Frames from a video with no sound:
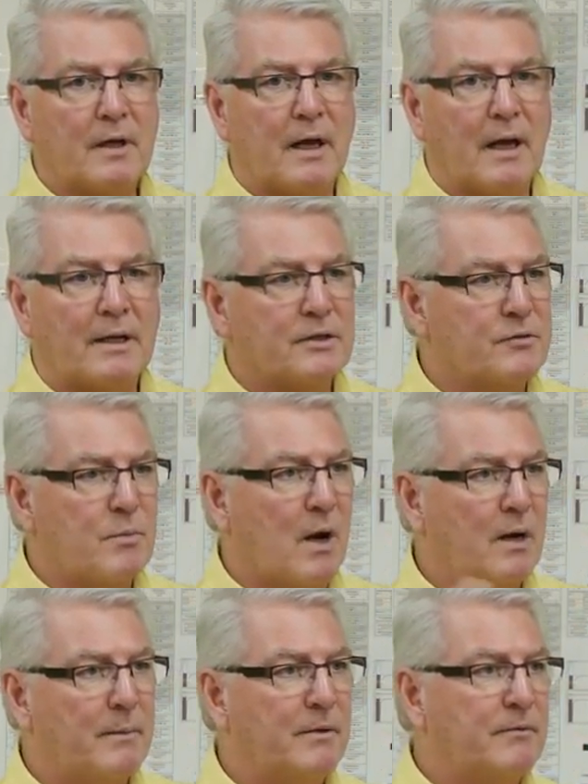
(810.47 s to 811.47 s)
Uh, I just
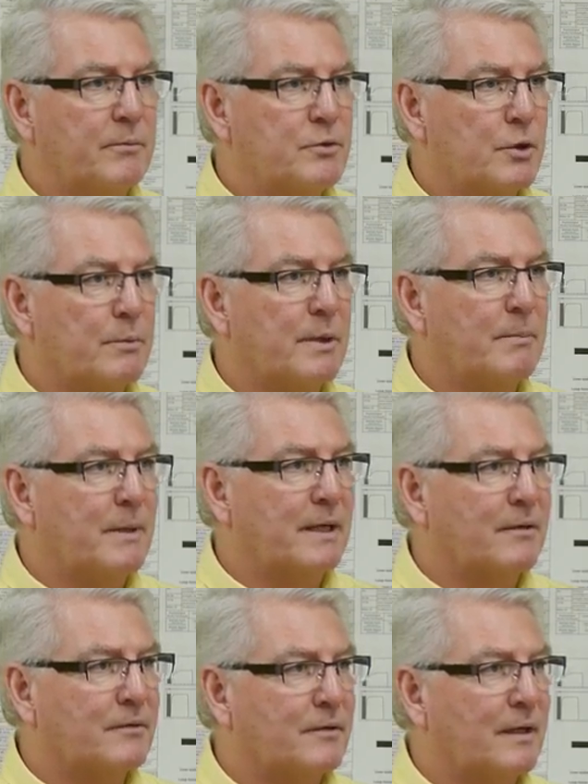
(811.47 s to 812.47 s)
brought them in from Germany
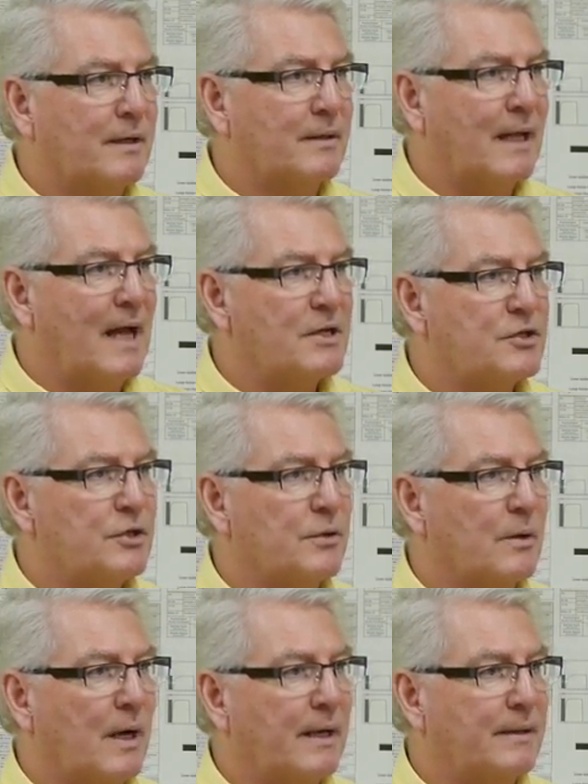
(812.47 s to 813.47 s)
because uh, last
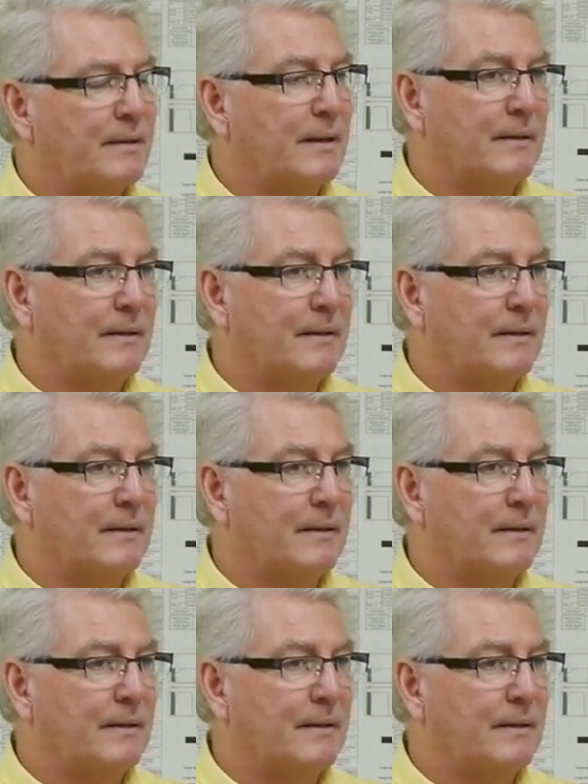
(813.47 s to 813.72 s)
year I,